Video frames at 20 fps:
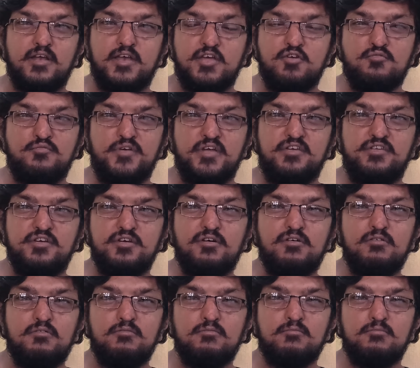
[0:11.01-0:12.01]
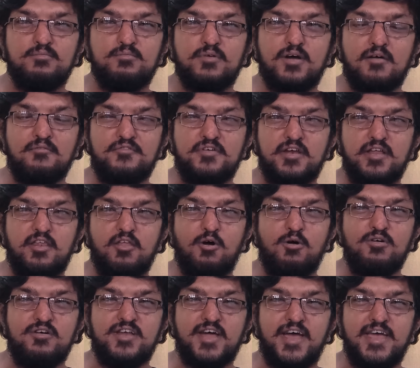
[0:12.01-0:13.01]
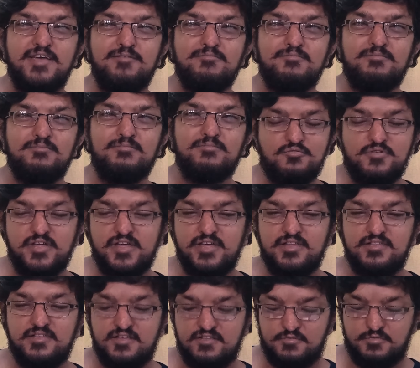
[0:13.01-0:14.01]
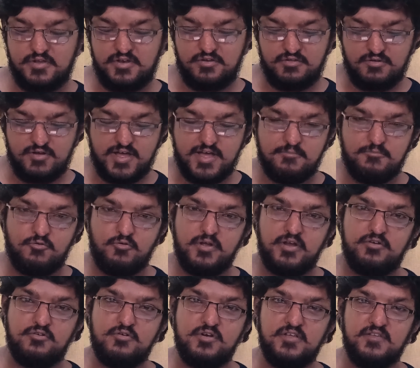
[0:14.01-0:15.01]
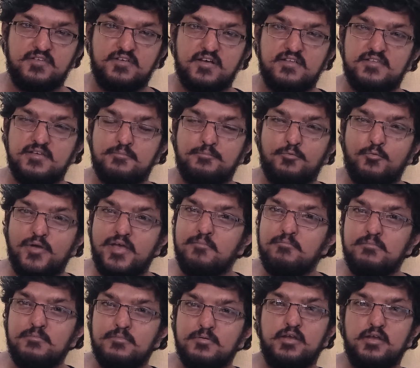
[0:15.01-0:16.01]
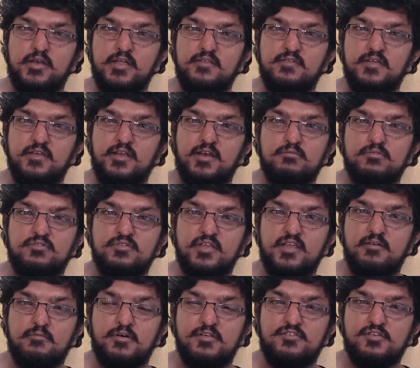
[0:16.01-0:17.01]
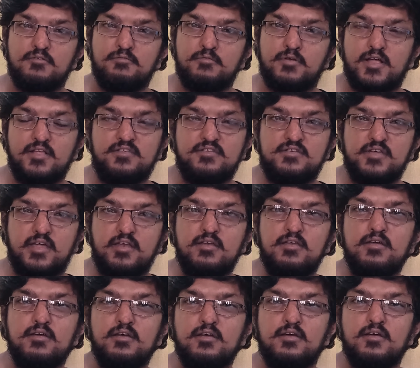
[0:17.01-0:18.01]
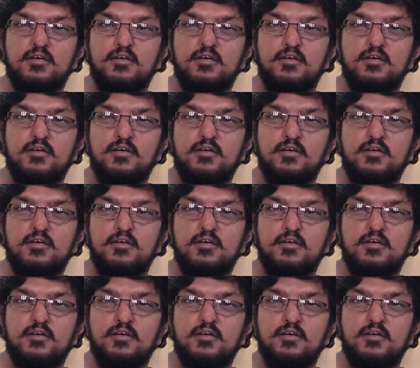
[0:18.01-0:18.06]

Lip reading: a new video after a long time. Today in this video I am going to discuss a poem. It is in syllabus of class 10.